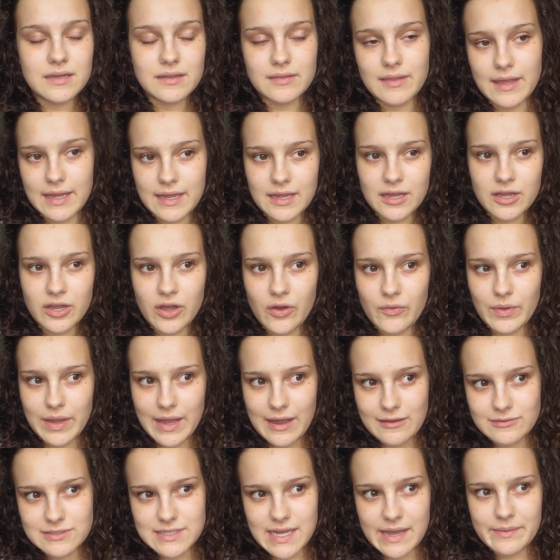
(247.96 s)
like a going
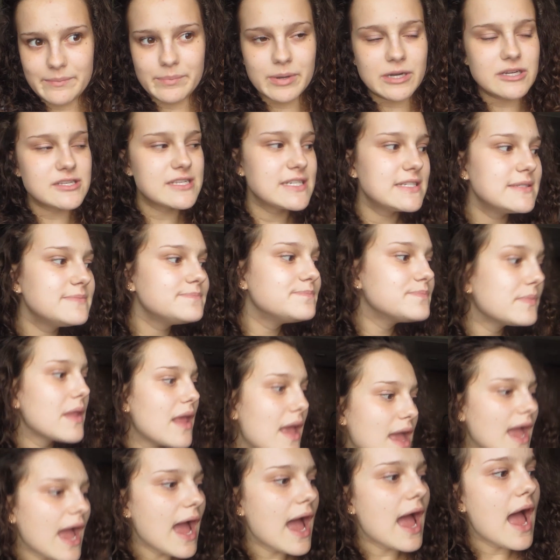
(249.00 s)
out type person.
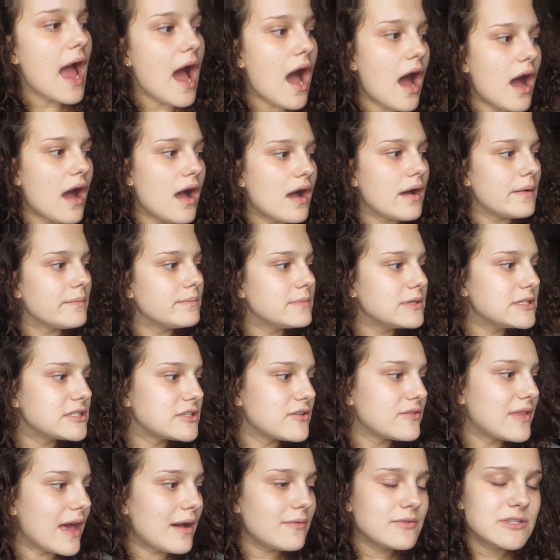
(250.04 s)

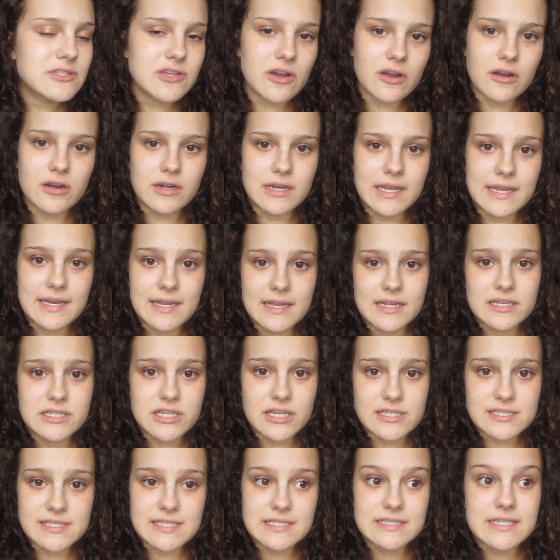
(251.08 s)
So that was hard, getting
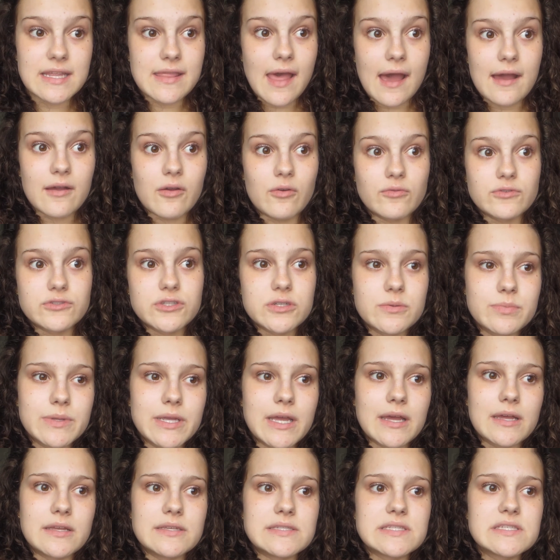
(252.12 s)
adjusted to that culture,
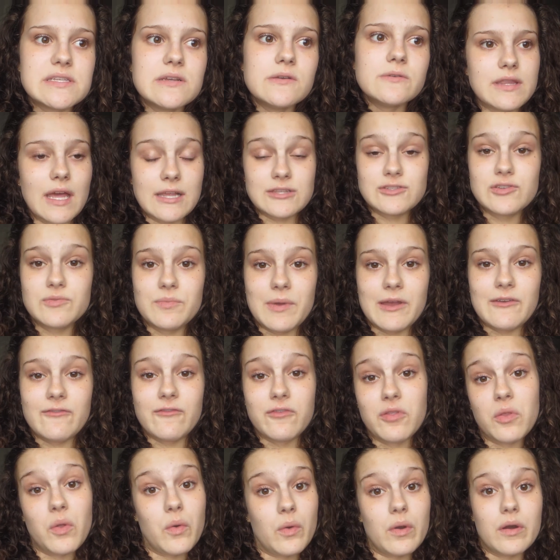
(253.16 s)
because that's what my
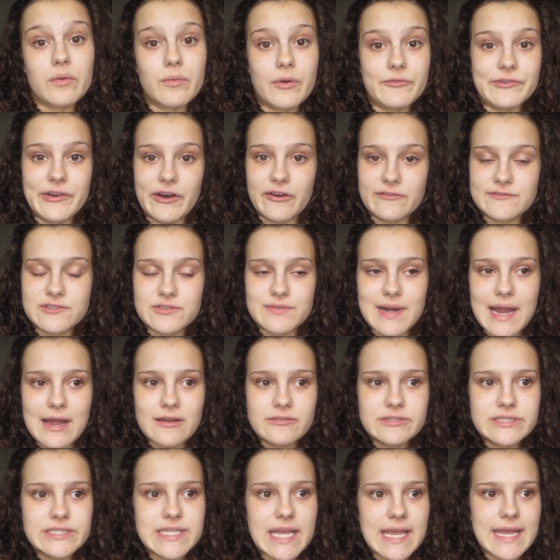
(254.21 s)
floor revolved
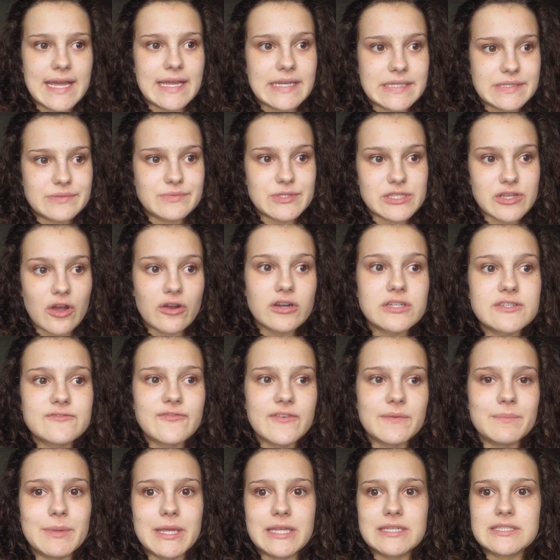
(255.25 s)
around, and it was hard
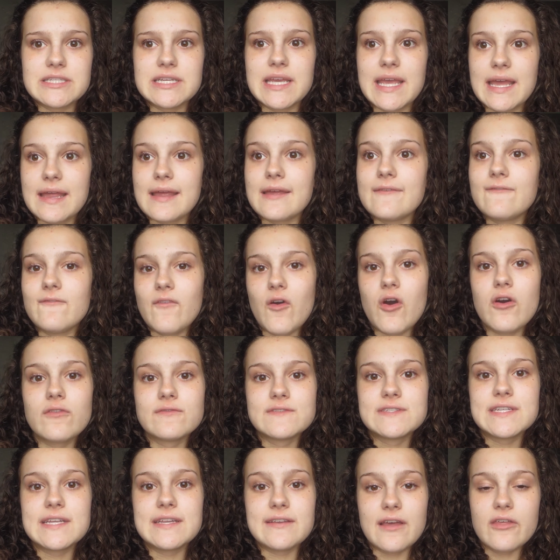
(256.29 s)
for me to get
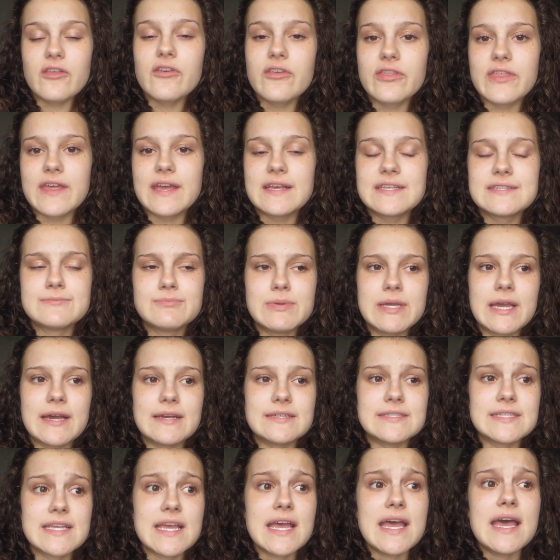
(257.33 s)
involved in other things
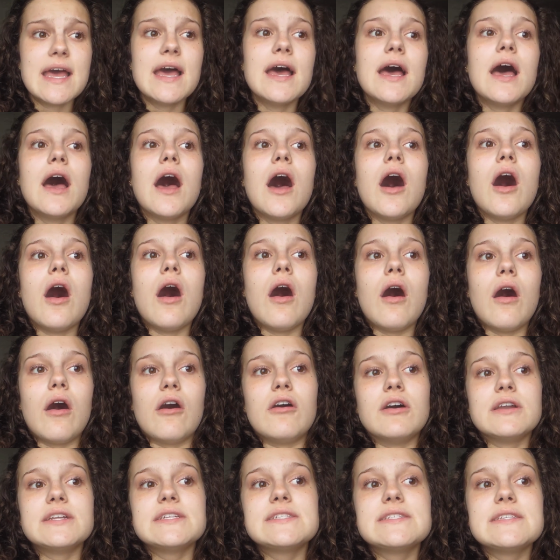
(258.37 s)
because,
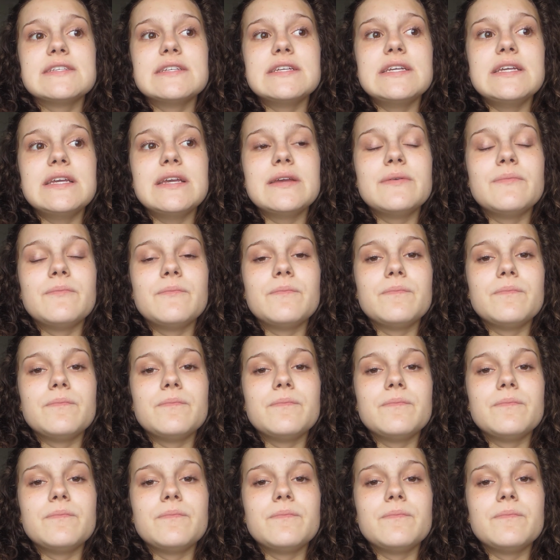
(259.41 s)
honestly,